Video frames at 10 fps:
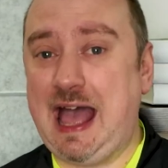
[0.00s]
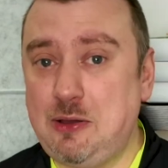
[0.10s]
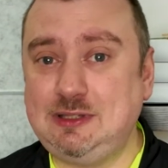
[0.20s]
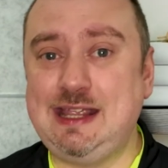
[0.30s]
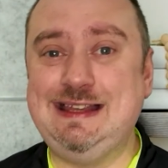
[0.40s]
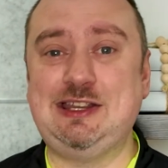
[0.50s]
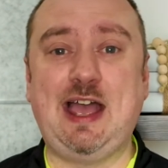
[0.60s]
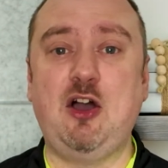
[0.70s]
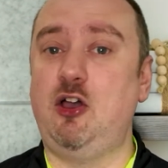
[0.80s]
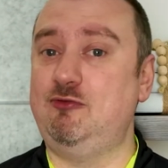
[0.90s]
how
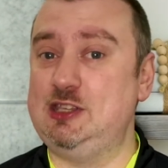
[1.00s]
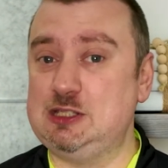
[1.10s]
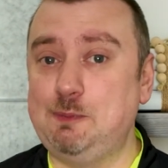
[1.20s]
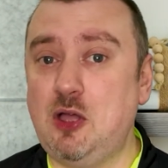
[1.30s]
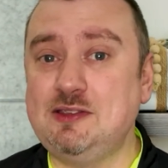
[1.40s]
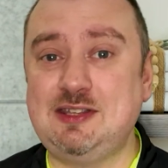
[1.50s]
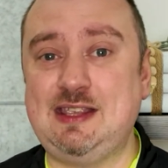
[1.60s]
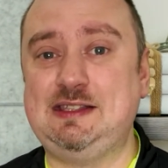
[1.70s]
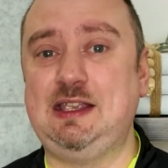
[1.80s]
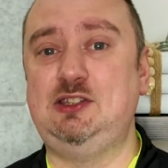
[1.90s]
DJI respond to
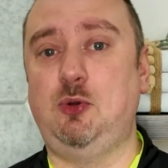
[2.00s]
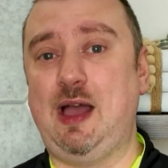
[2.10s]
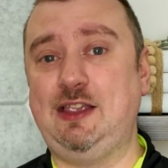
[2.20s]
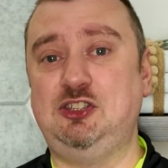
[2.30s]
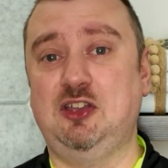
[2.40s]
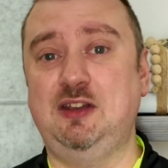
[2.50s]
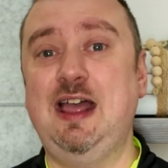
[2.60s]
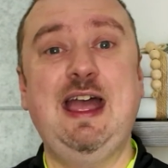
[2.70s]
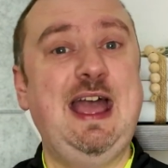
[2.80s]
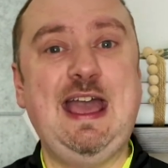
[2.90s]
this situation,
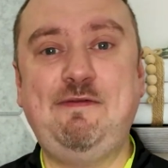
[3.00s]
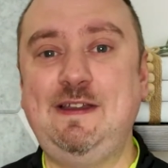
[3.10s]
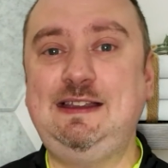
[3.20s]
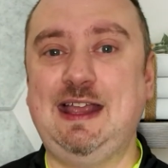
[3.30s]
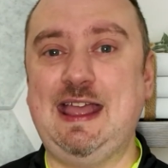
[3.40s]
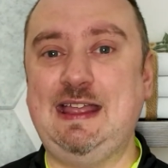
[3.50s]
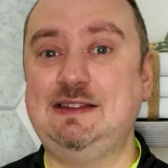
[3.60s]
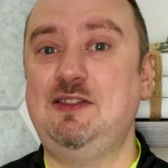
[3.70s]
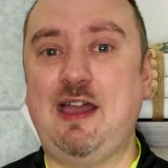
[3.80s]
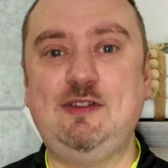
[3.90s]
if
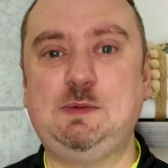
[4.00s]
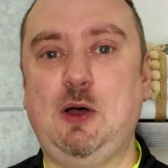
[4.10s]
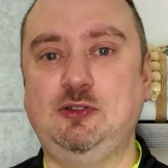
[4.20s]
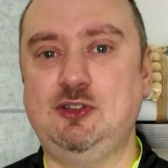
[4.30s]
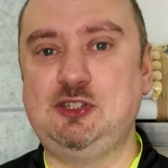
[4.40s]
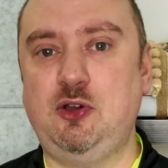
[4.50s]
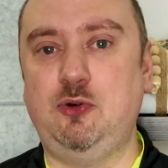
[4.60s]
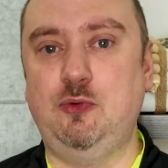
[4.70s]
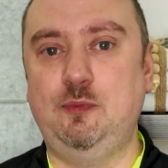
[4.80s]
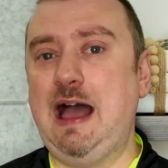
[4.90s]
indeed they respond at
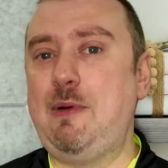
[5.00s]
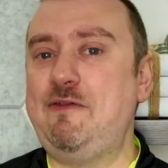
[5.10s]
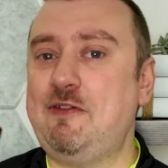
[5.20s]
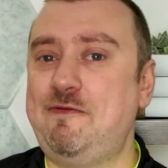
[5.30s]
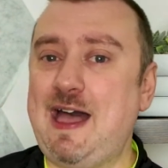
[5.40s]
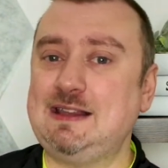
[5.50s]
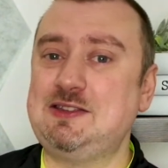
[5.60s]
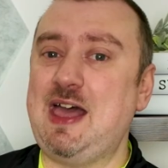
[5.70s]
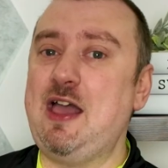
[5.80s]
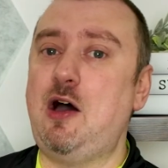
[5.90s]
all. However, the
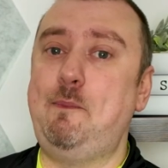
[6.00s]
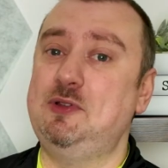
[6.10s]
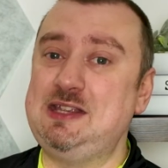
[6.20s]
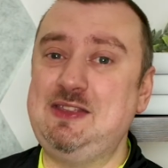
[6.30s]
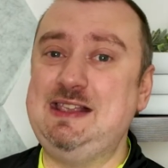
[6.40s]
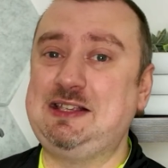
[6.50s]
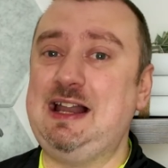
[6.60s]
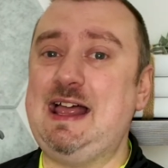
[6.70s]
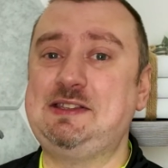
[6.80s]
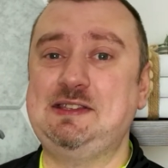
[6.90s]
fact they are putting these
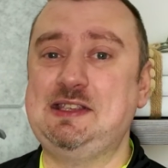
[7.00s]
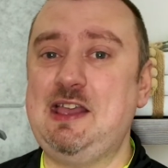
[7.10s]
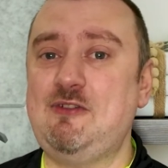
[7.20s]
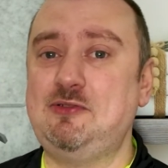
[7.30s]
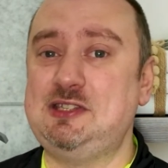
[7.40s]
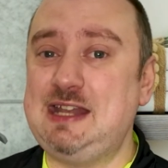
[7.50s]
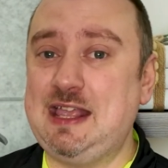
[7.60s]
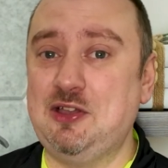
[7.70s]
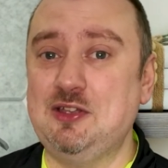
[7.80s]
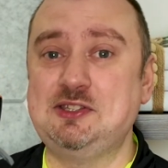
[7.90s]
Class 0
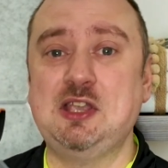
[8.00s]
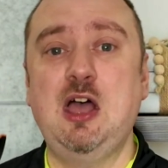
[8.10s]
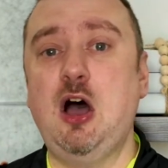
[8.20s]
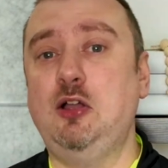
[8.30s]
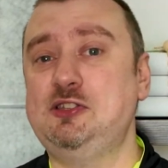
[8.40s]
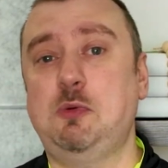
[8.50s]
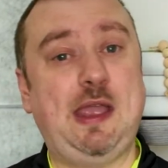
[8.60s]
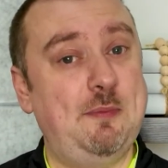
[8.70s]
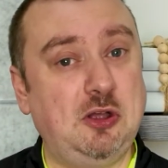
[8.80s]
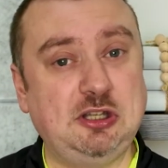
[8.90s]
stickers onto
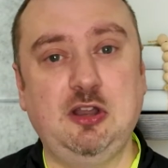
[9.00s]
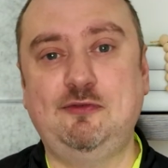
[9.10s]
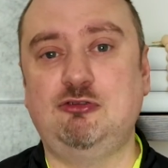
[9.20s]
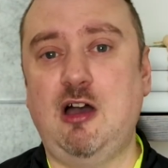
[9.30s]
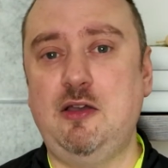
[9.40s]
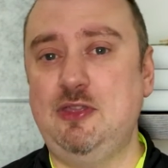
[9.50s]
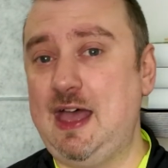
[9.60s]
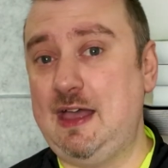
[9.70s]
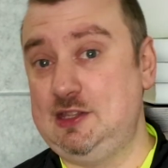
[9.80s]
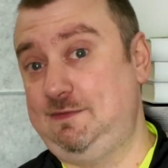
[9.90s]
a model of drone
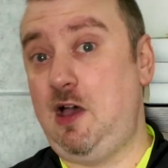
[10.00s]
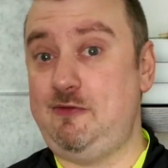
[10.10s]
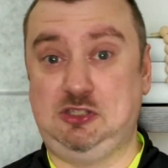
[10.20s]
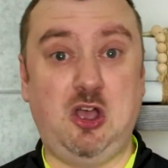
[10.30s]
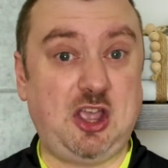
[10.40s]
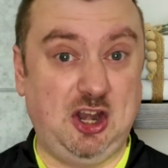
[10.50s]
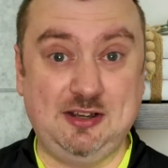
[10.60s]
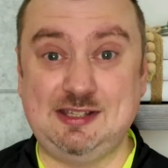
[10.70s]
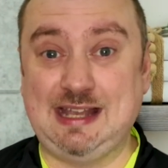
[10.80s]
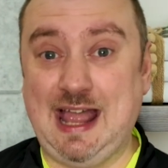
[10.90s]
that, as far as I can
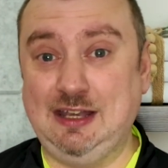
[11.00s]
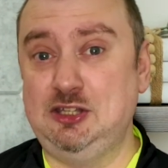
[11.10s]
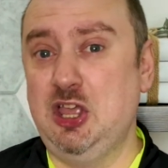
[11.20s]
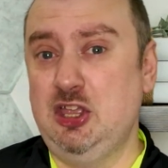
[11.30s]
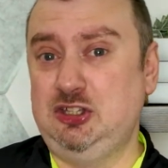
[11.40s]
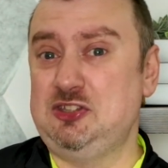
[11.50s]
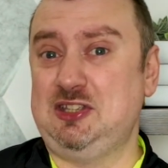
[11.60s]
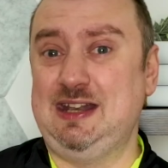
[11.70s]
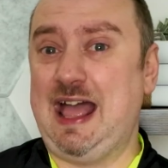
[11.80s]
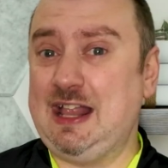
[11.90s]
understand,
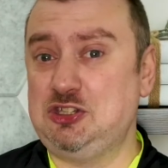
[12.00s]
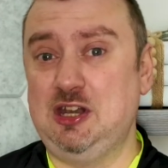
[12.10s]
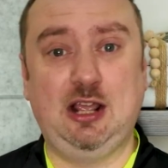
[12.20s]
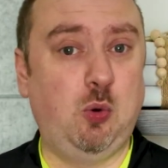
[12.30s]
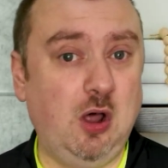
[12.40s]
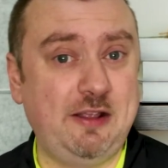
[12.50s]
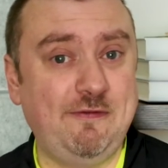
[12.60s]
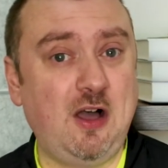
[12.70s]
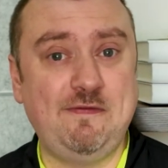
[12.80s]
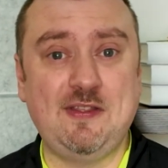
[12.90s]
doesn't actually
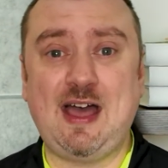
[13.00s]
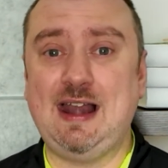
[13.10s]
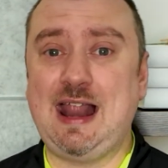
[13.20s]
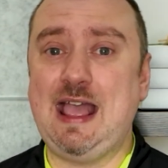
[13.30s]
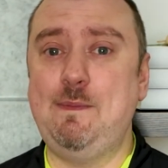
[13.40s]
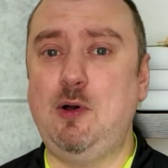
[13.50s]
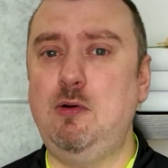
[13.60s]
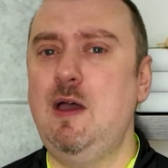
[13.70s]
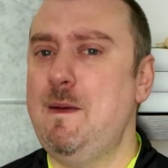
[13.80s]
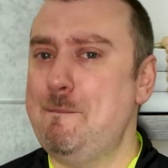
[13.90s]
qualify for that
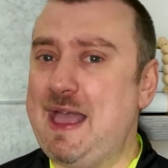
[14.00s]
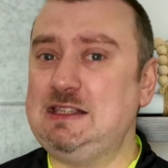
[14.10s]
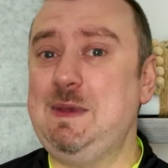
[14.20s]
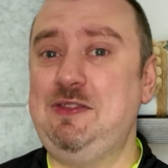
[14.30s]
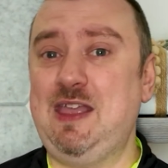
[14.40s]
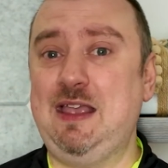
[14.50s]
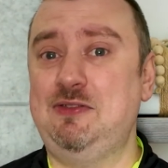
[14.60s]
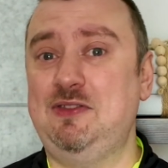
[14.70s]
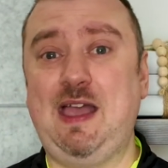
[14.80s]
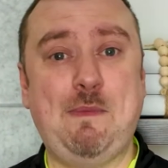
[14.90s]
label, makes me
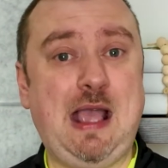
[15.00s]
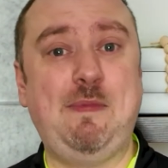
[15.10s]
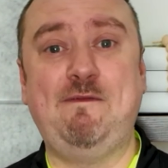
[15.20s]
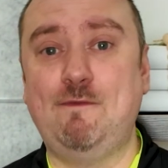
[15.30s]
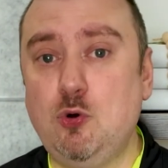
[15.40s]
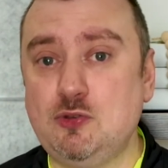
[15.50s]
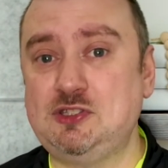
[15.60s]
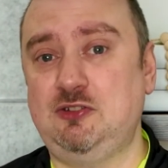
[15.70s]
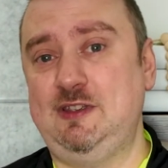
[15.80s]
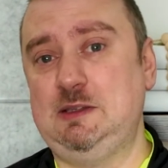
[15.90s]
think that they may be
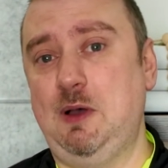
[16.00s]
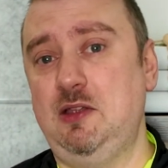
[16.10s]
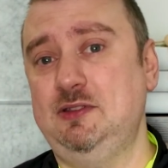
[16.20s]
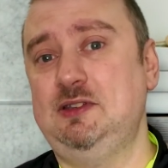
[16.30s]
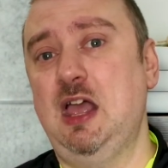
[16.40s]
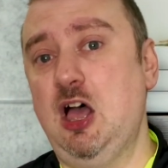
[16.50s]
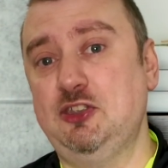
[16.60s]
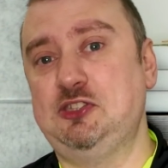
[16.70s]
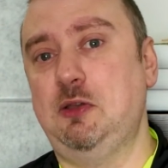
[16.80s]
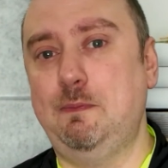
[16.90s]
forced to respond
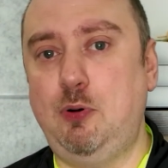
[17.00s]
at some